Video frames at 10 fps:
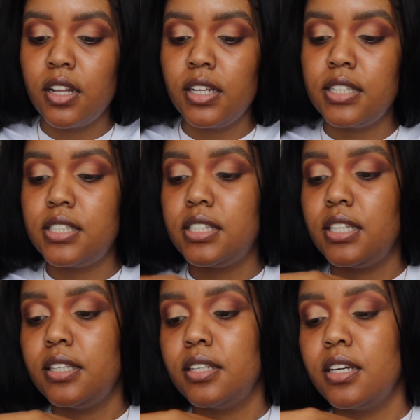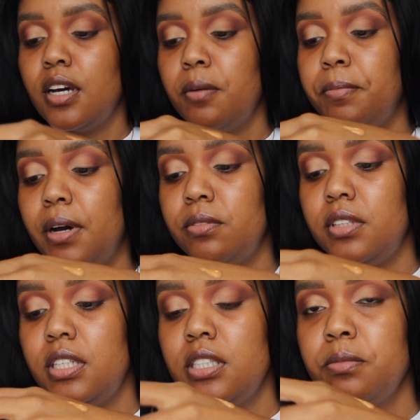let's see,
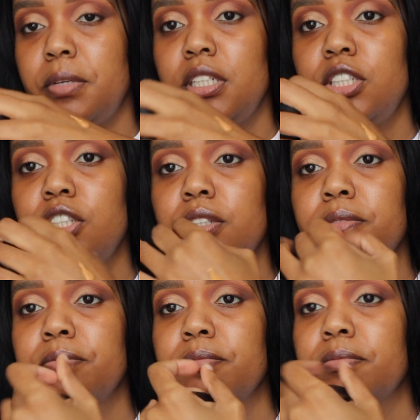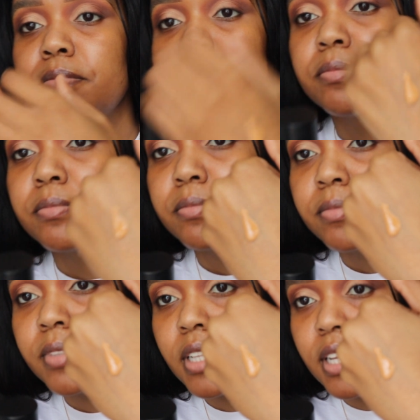about this much.
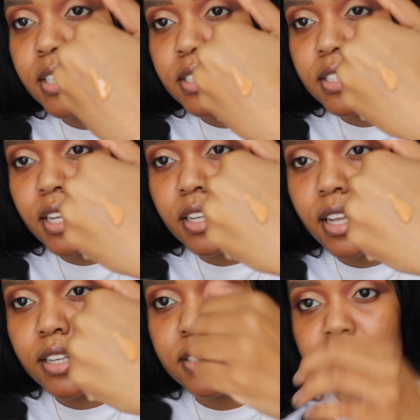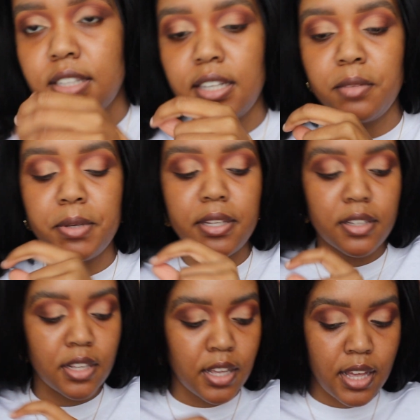That's not a lot, it's a tiny bit.
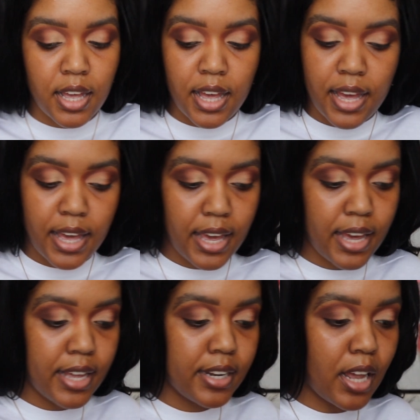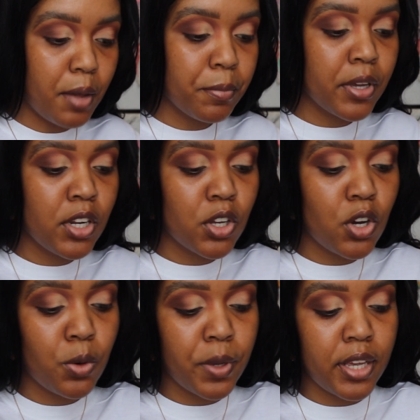And I'm gonna
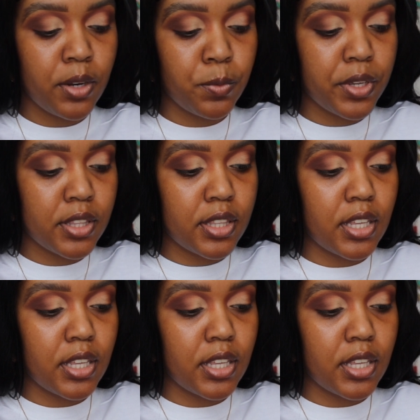go in with